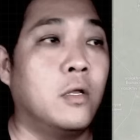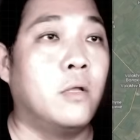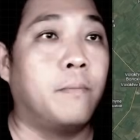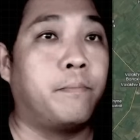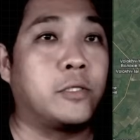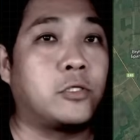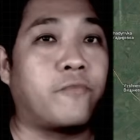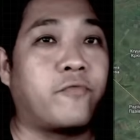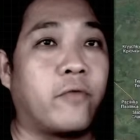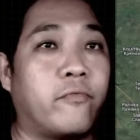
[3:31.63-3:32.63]

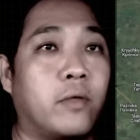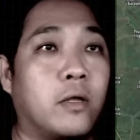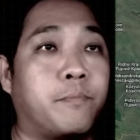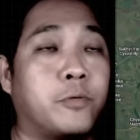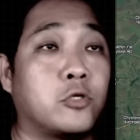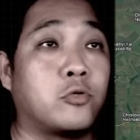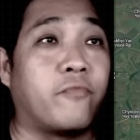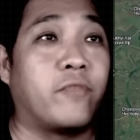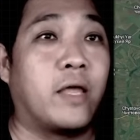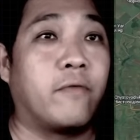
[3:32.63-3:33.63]

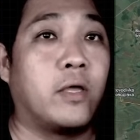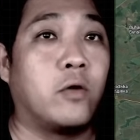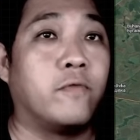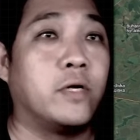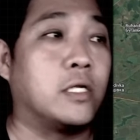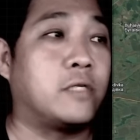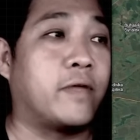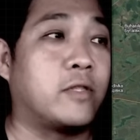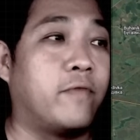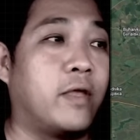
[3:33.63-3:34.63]
Peshtrevneve over in the
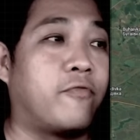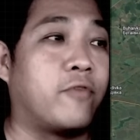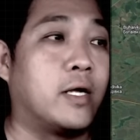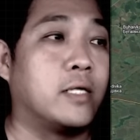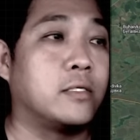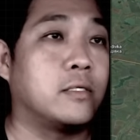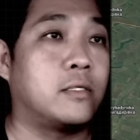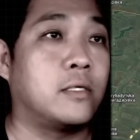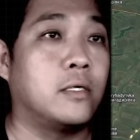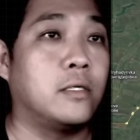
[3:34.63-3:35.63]
Svatove front.
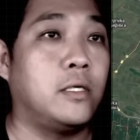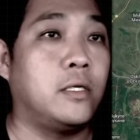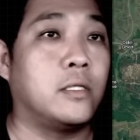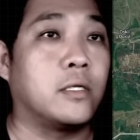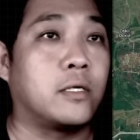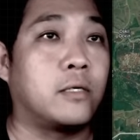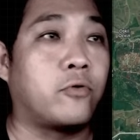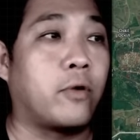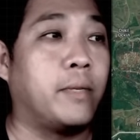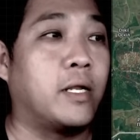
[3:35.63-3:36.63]
Terny in the
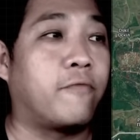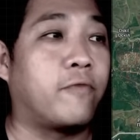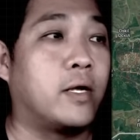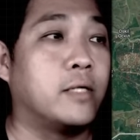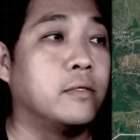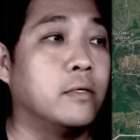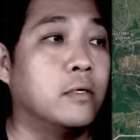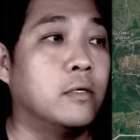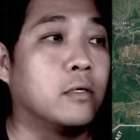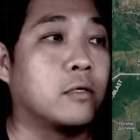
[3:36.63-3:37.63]
Kremina front.
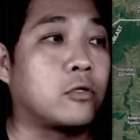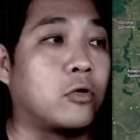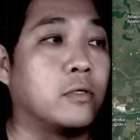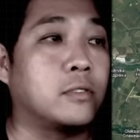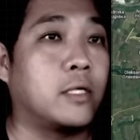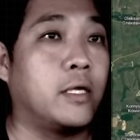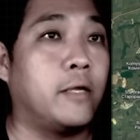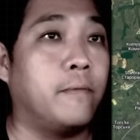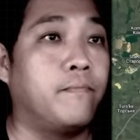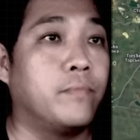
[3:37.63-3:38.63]

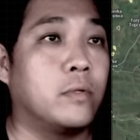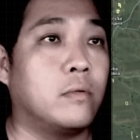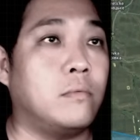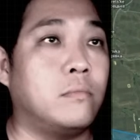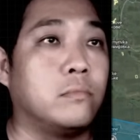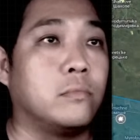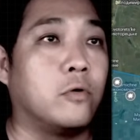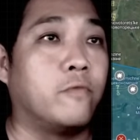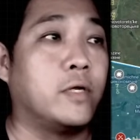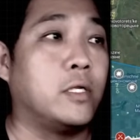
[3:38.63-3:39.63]
Torske
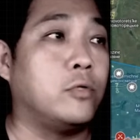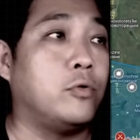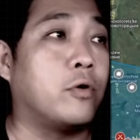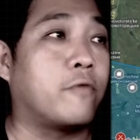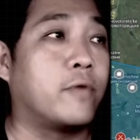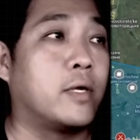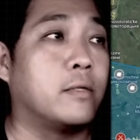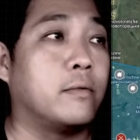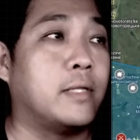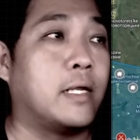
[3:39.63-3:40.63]
over in the New York
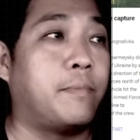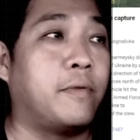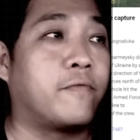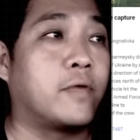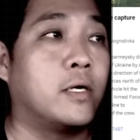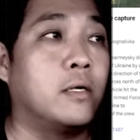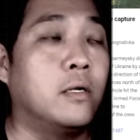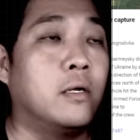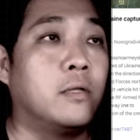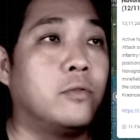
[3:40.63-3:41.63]
front. Nelipivka.
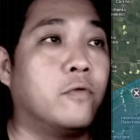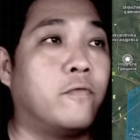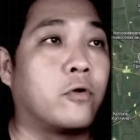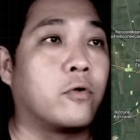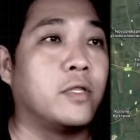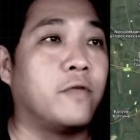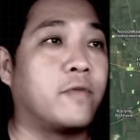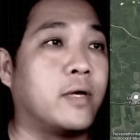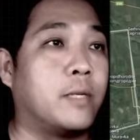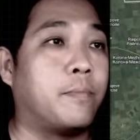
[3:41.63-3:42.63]

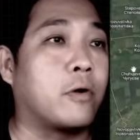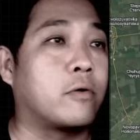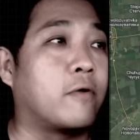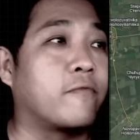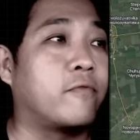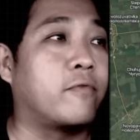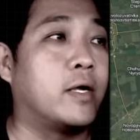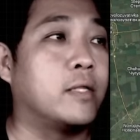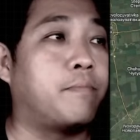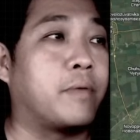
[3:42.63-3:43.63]
Novohrodivka, the Pokrovsk
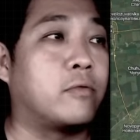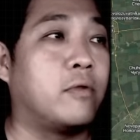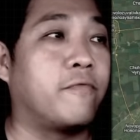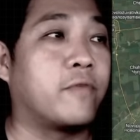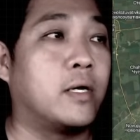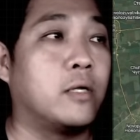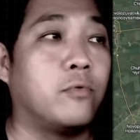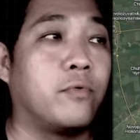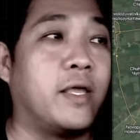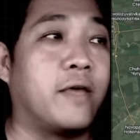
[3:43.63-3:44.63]
front. Petrivka,
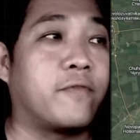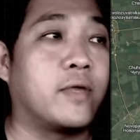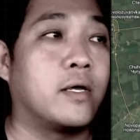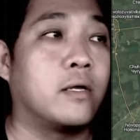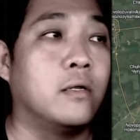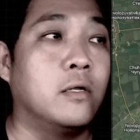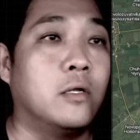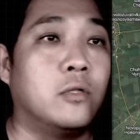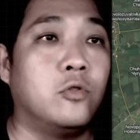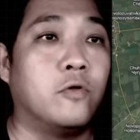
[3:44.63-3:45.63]
Yurievka.
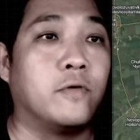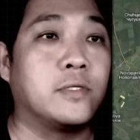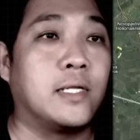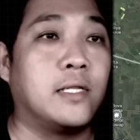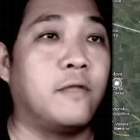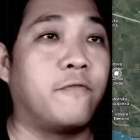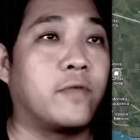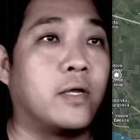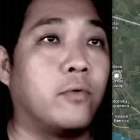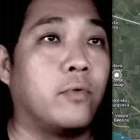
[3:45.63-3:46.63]

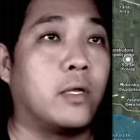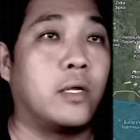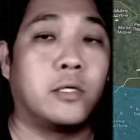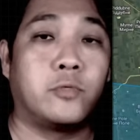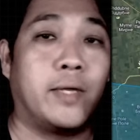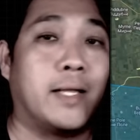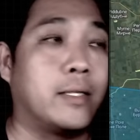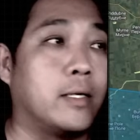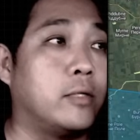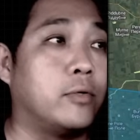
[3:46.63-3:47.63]
Novoselidivka as we
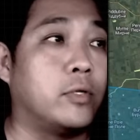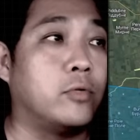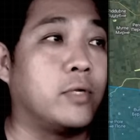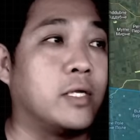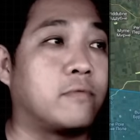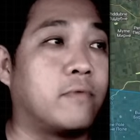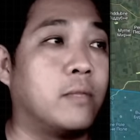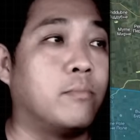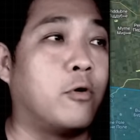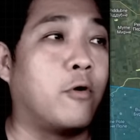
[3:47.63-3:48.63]
enter into the Donetsk
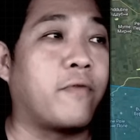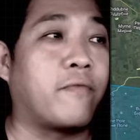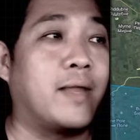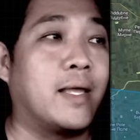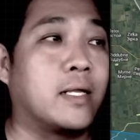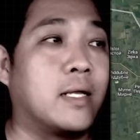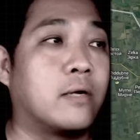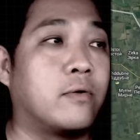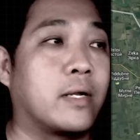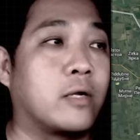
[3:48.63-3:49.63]
front. Bohov-Yevlenka,
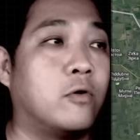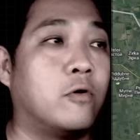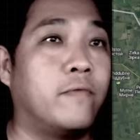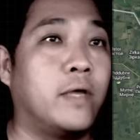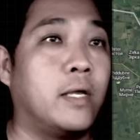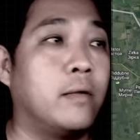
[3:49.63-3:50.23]
Korakove.